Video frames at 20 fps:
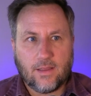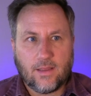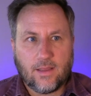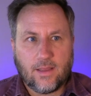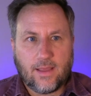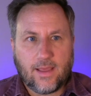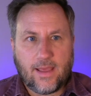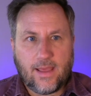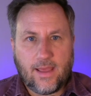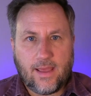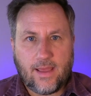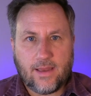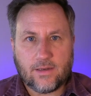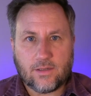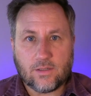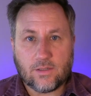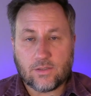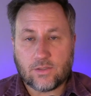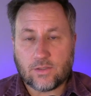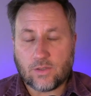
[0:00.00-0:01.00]

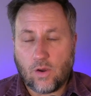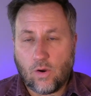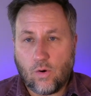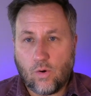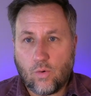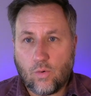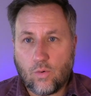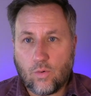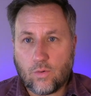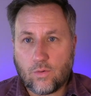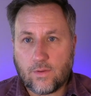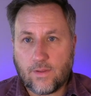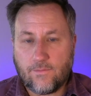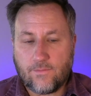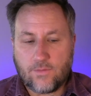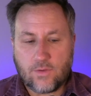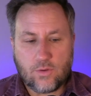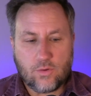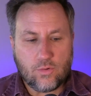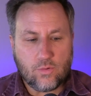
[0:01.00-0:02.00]
And so
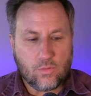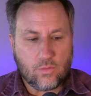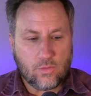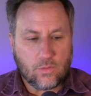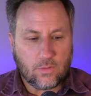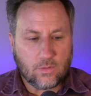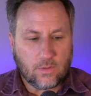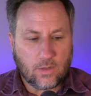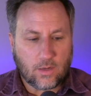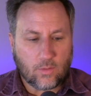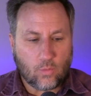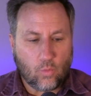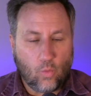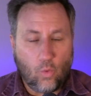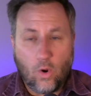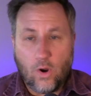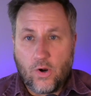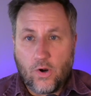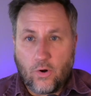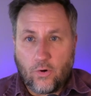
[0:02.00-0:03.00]
if you are
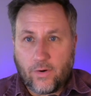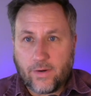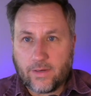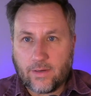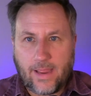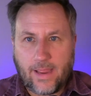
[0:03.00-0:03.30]
wondering,